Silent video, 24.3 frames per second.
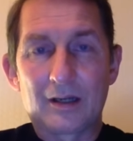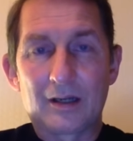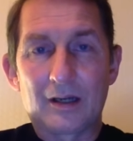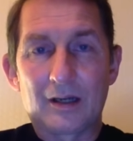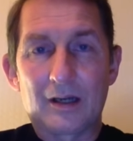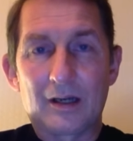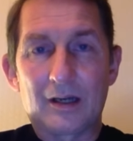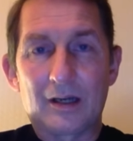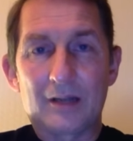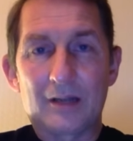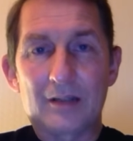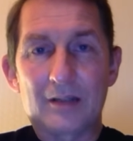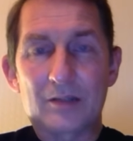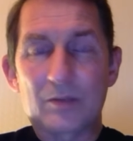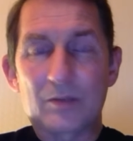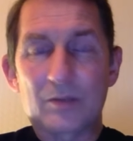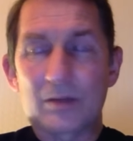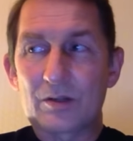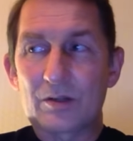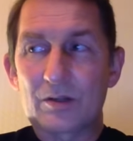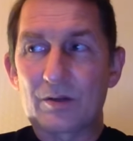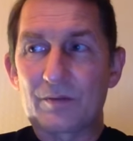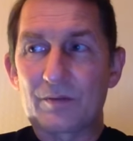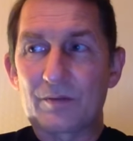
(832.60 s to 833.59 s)
And this
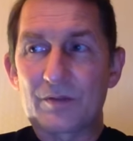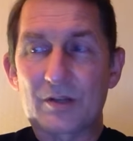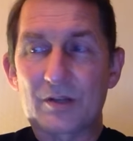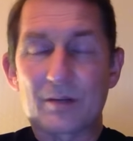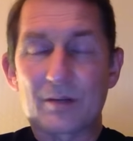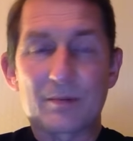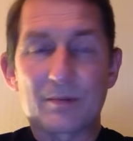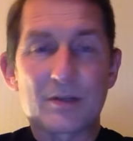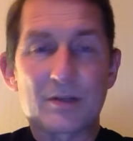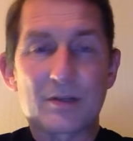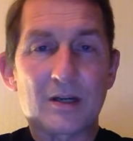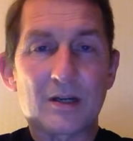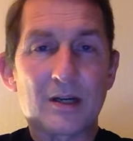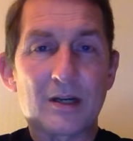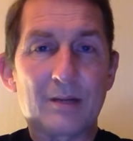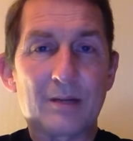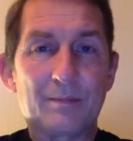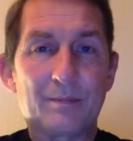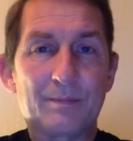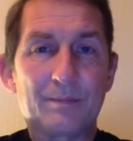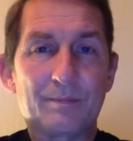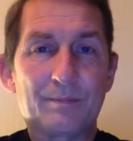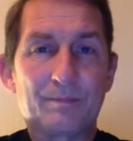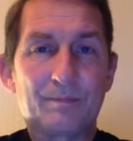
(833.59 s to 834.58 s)
went on for some
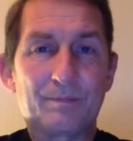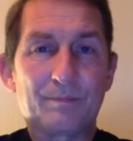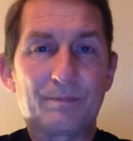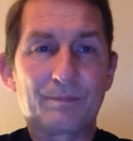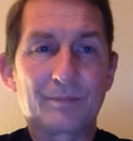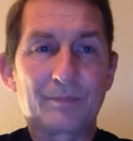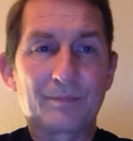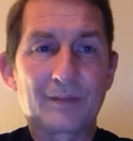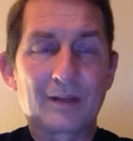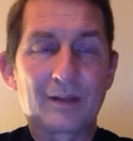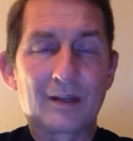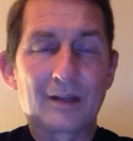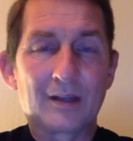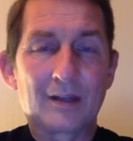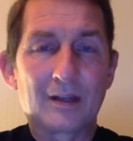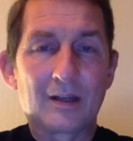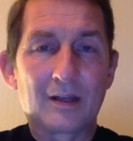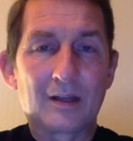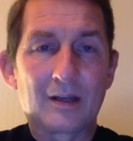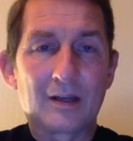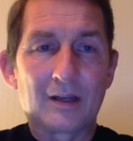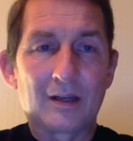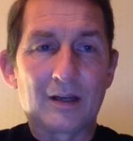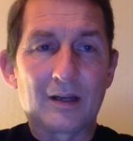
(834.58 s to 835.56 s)
time.
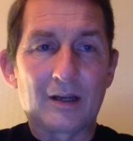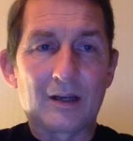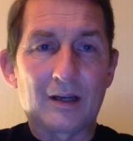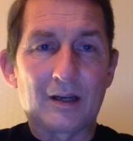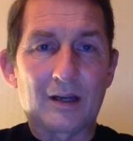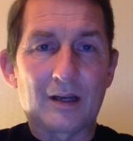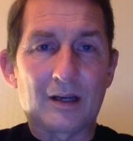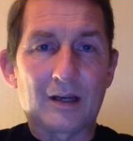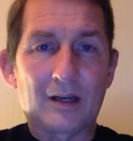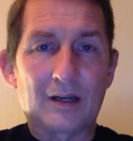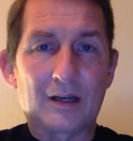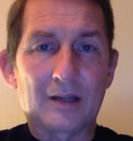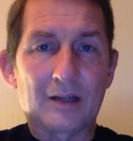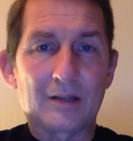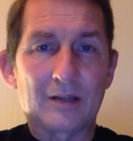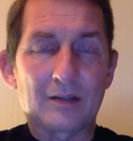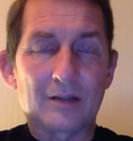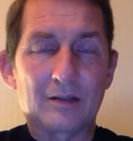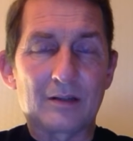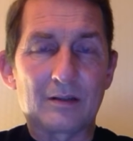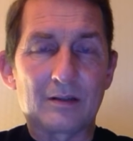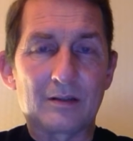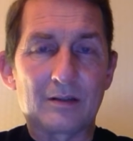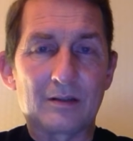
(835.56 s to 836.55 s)
And
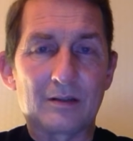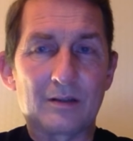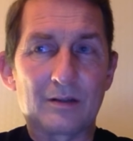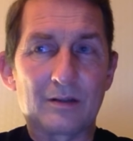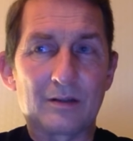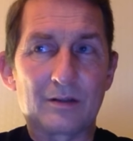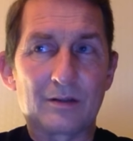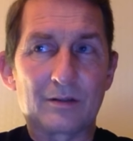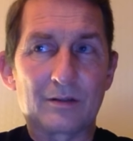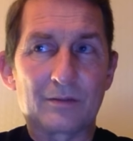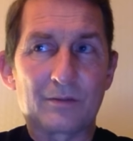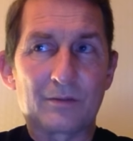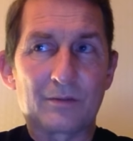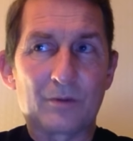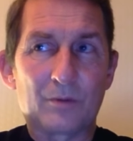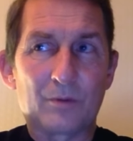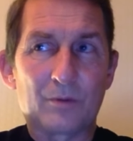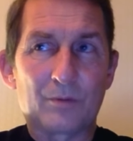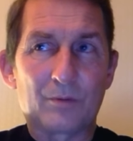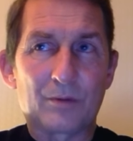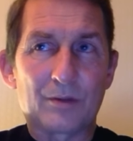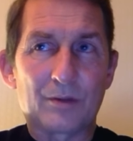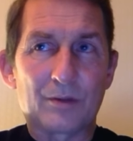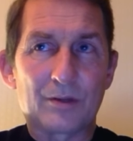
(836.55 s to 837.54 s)
the four
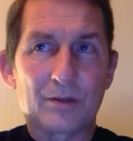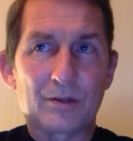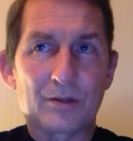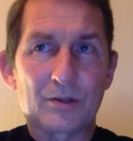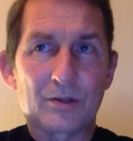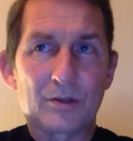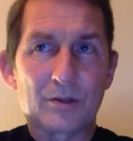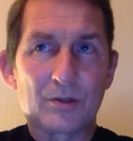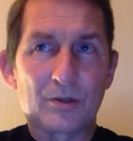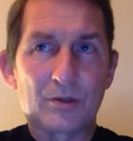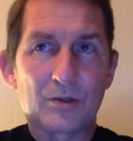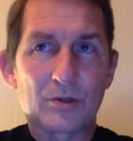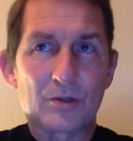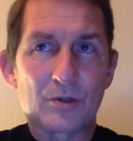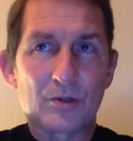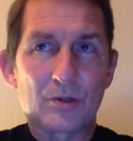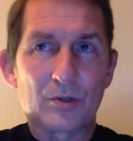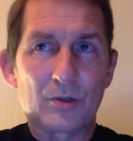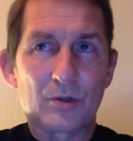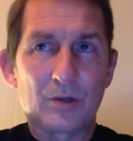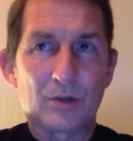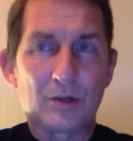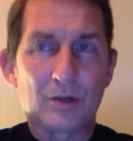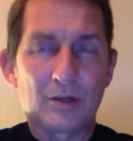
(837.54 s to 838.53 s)
brothers who used
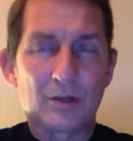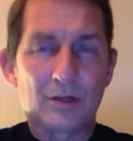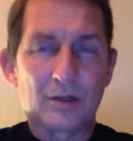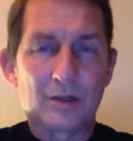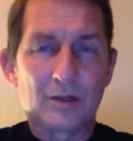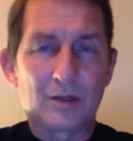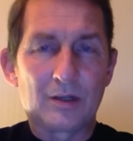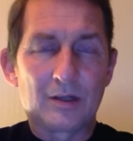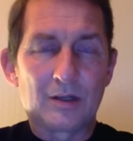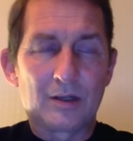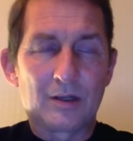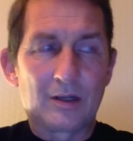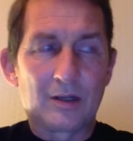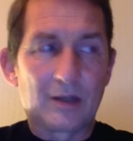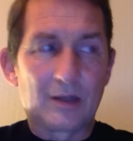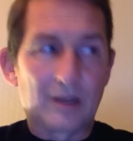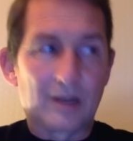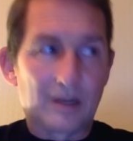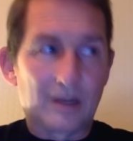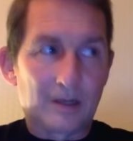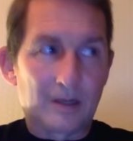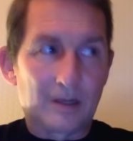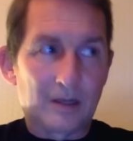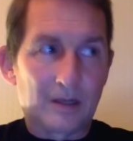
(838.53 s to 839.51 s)
to
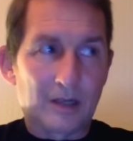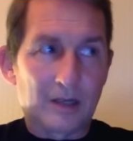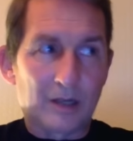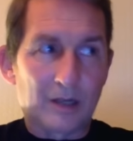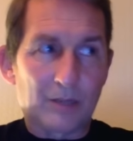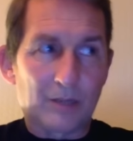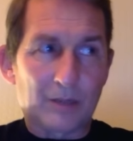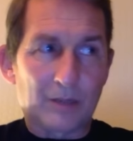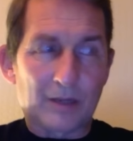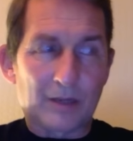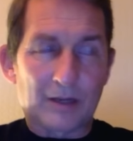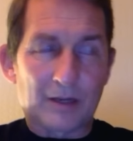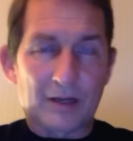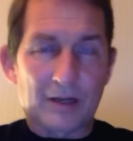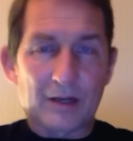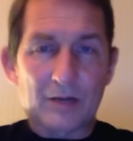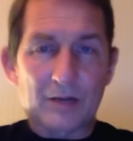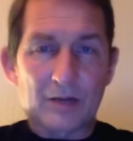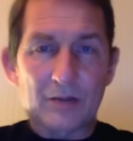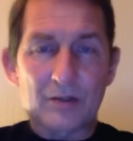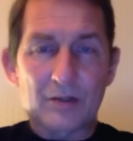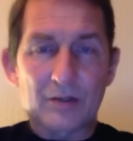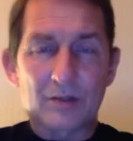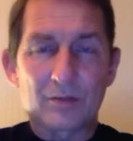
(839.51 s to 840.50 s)
help Glenn
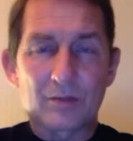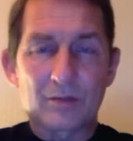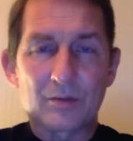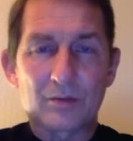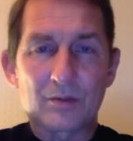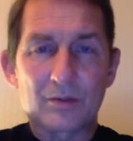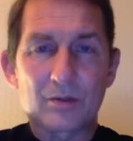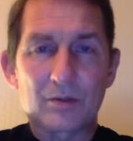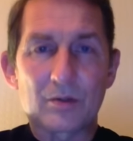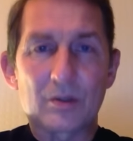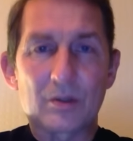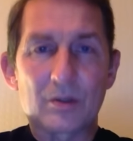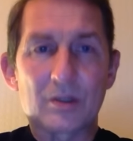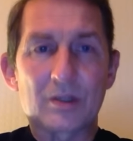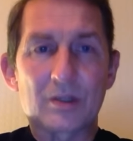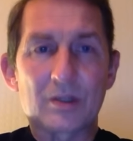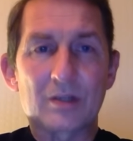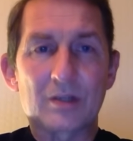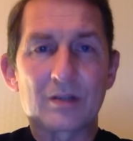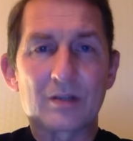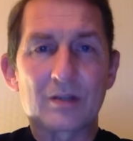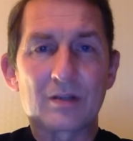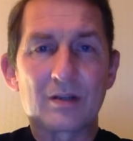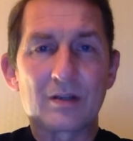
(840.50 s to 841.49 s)
out was
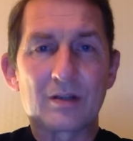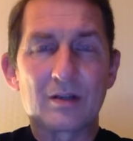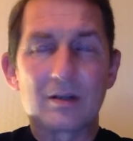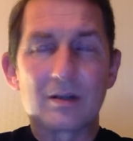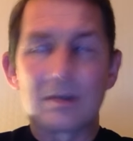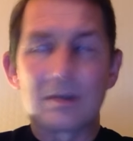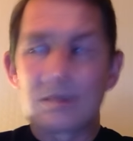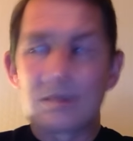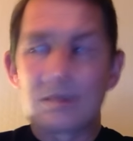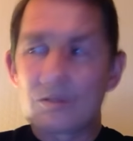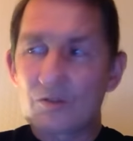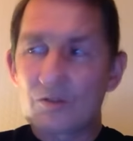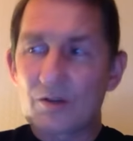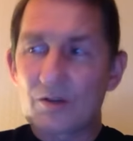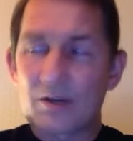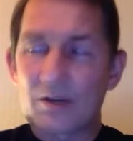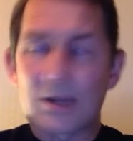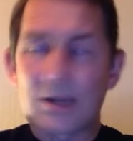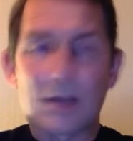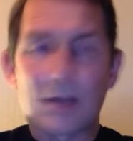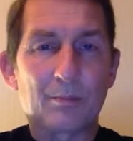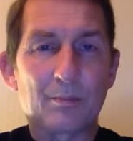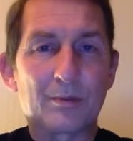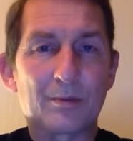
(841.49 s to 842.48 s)
always trying to
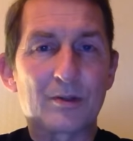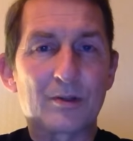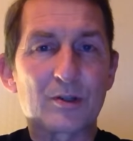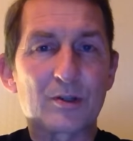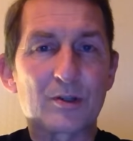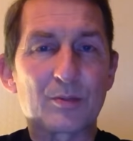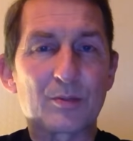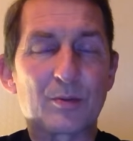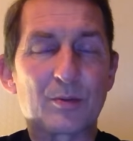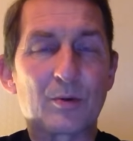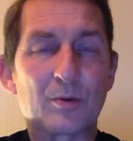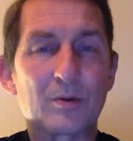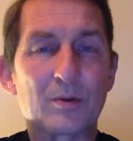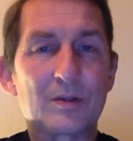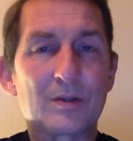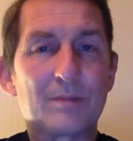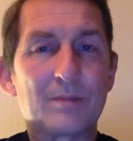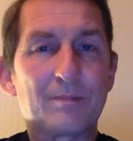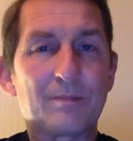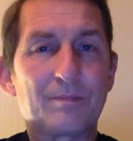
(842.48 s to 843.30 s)
help and support him